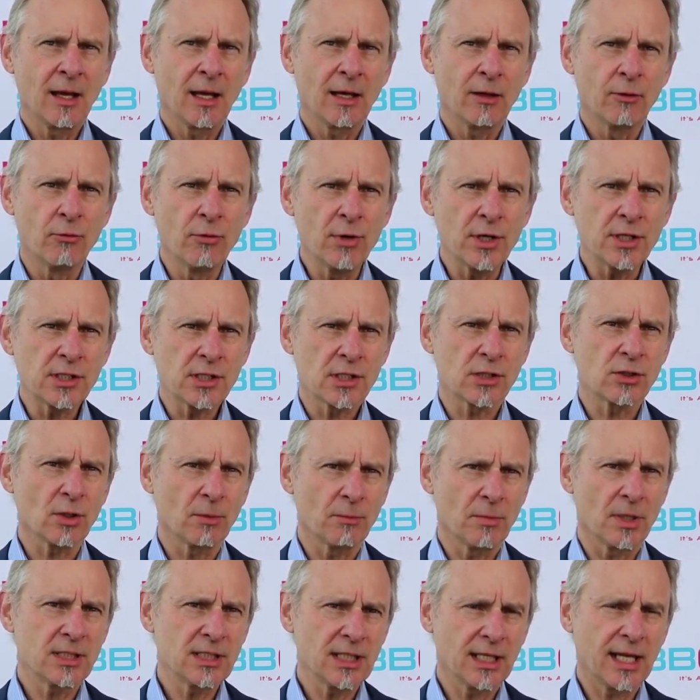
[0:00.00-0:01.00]
risks are
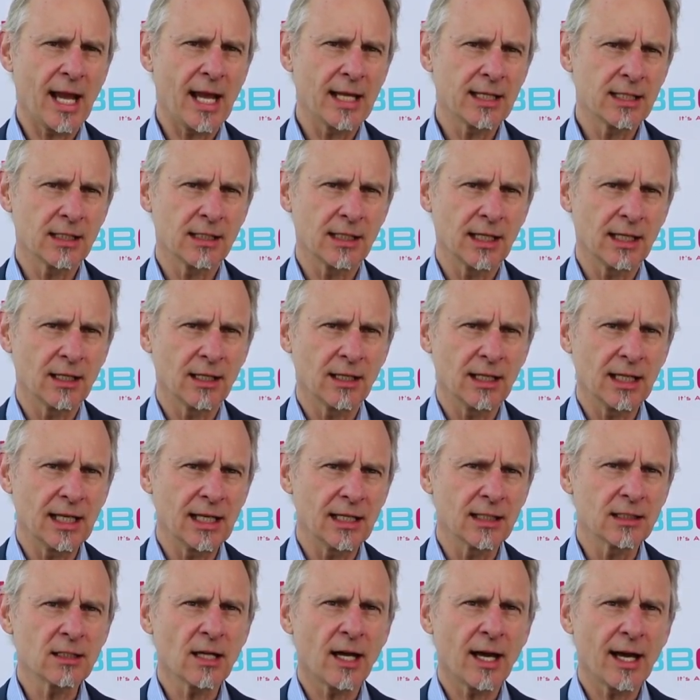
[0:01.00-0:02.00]
mitigated in the
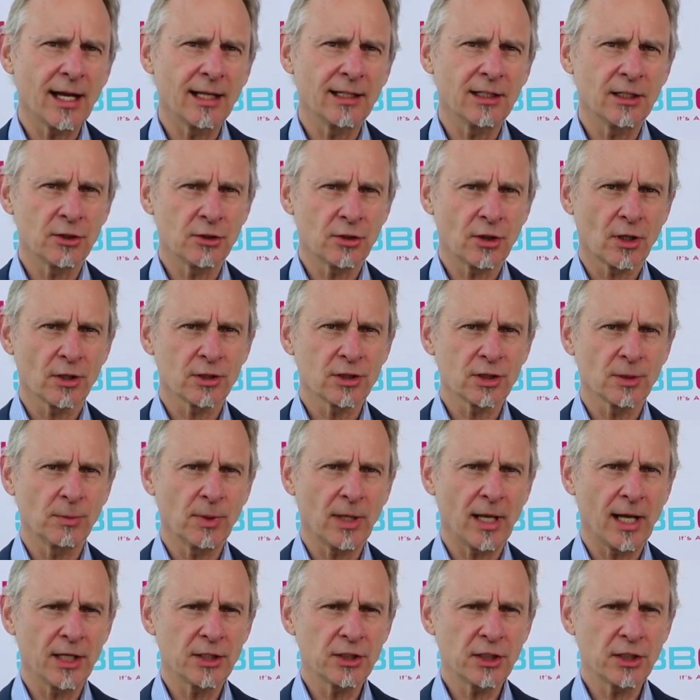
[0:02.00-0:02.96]
entire digital supply